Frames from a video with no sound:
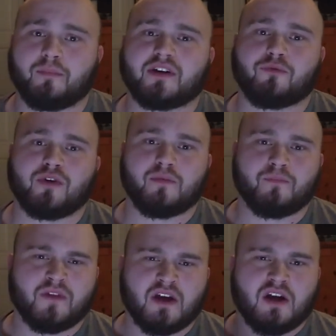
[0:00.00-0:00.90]
But if
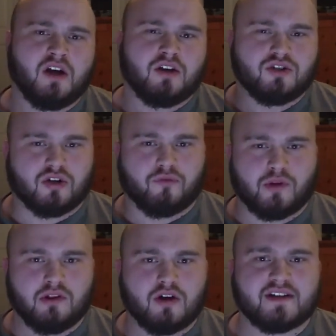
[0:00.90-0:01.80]
we, you know, if
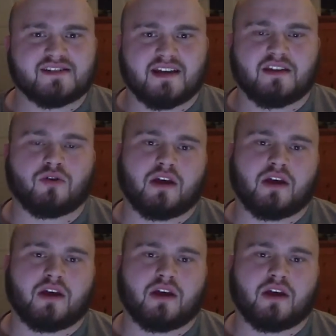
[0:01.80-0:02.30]
we look and say, the,